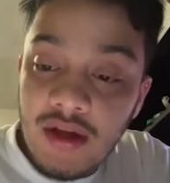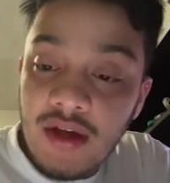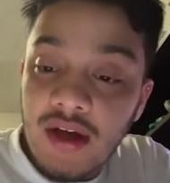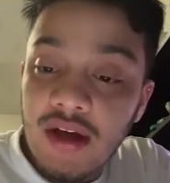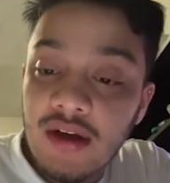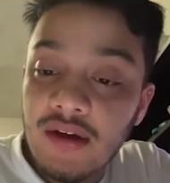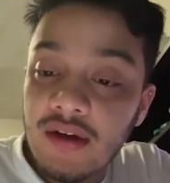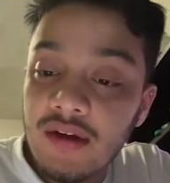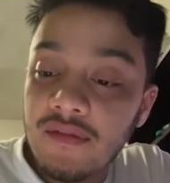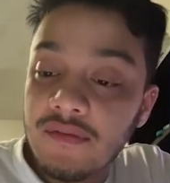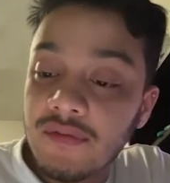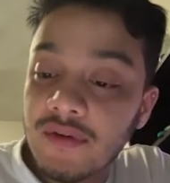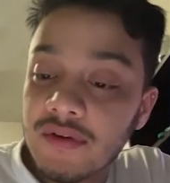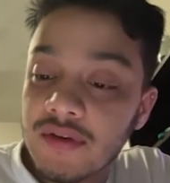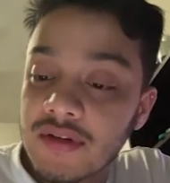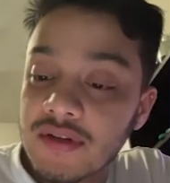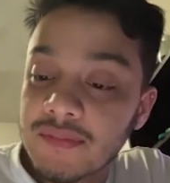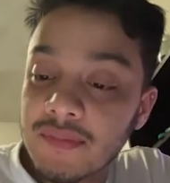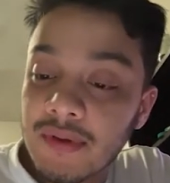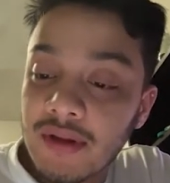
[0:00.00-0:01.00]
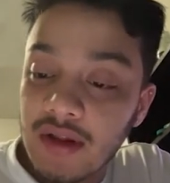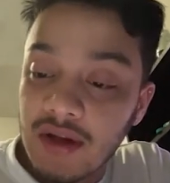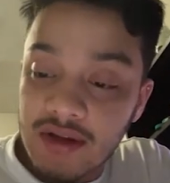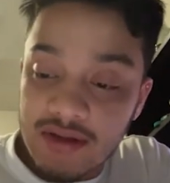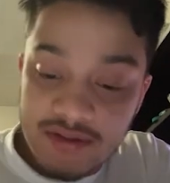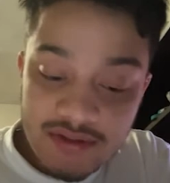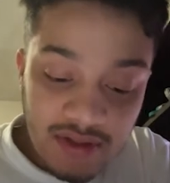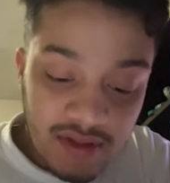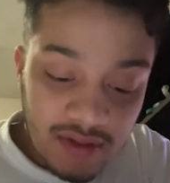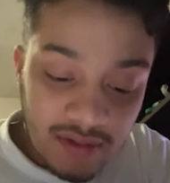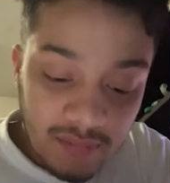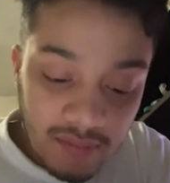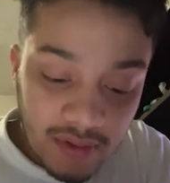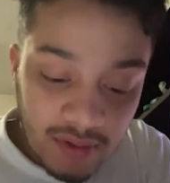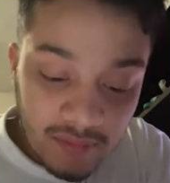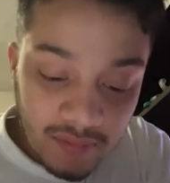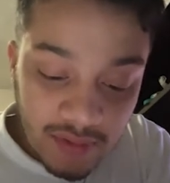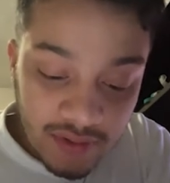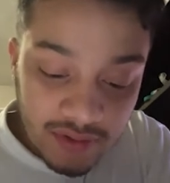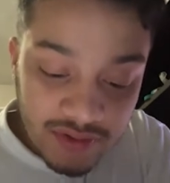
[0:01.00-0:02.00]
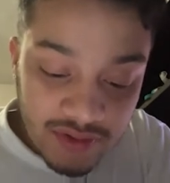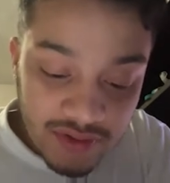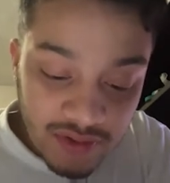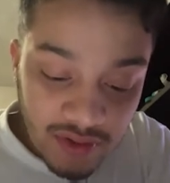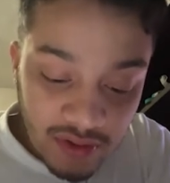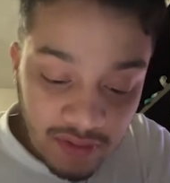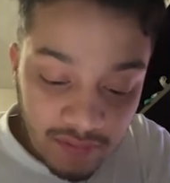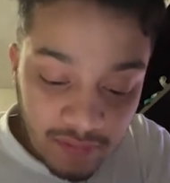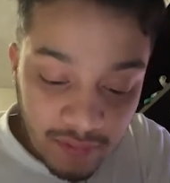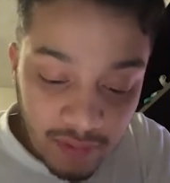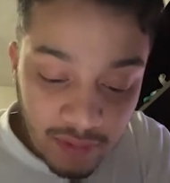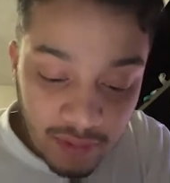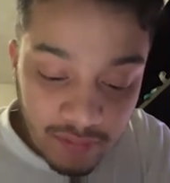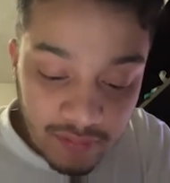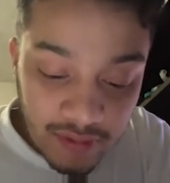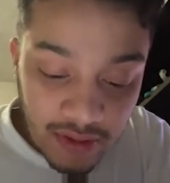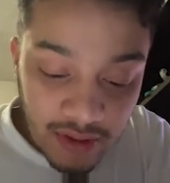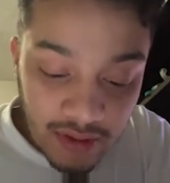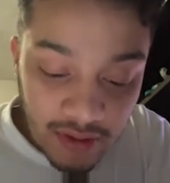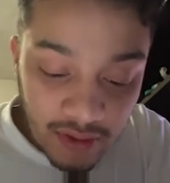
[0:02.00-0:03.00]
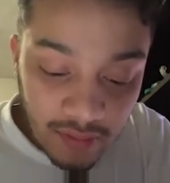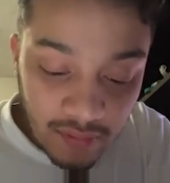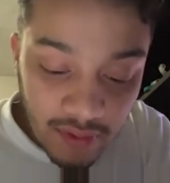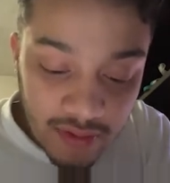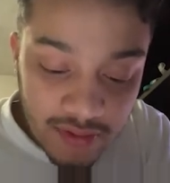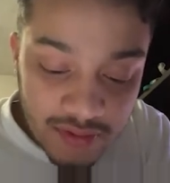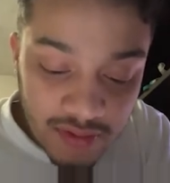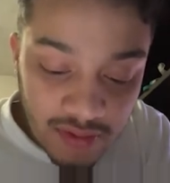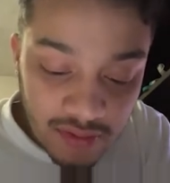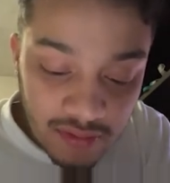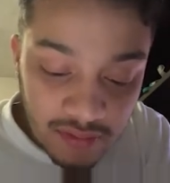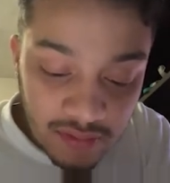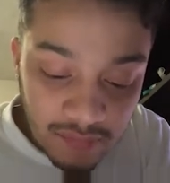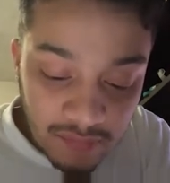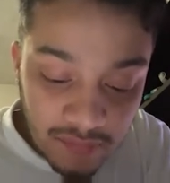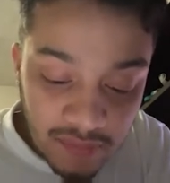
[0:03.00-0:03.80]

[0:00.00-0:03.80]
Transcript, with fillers: and for this velocity well we're just going to follow that equation